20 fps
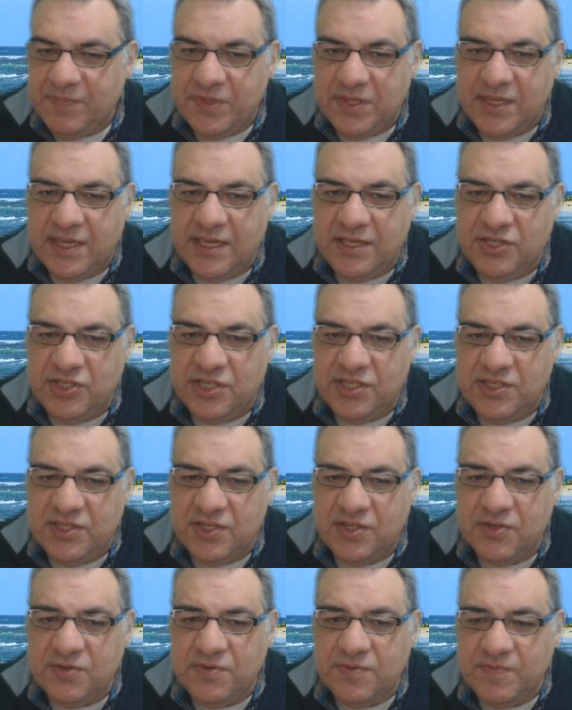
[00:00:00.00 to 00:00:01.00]
king
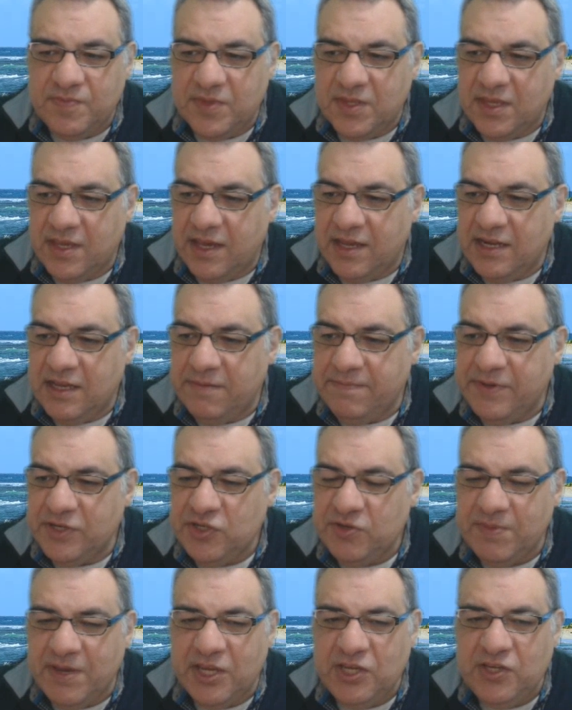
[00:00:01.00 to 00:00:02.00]
g2, and now
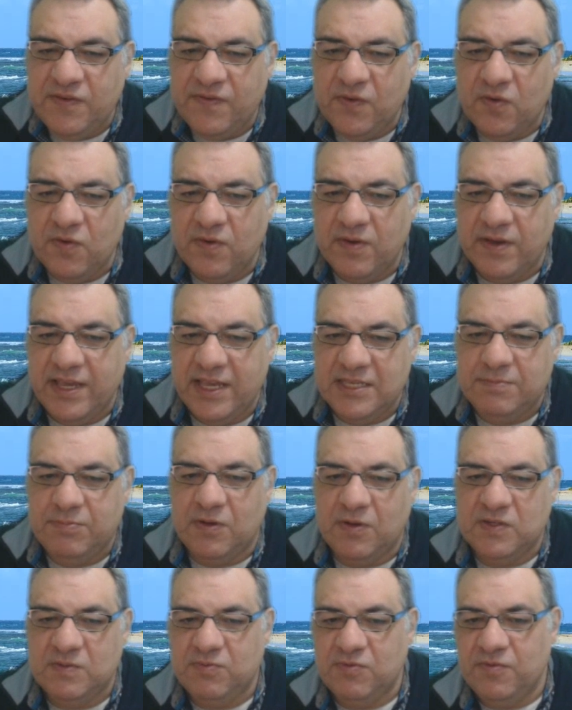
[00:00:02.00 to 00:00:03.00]
bishop h4 is
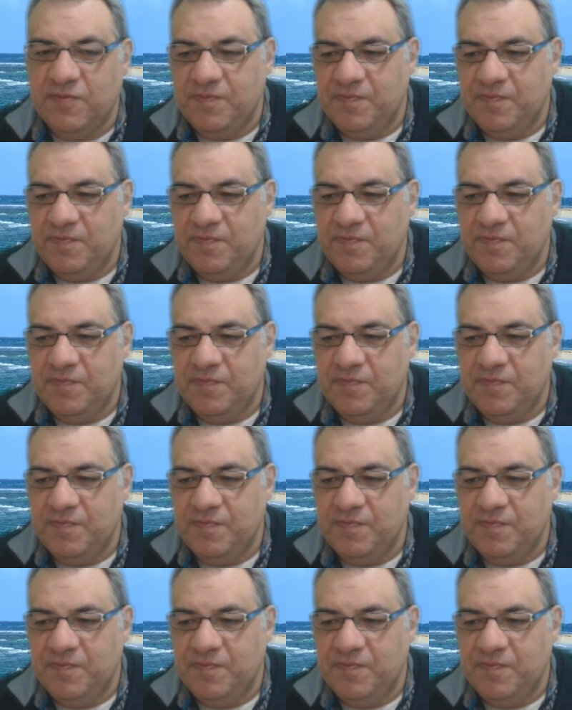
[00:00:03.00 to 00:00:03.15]
possible.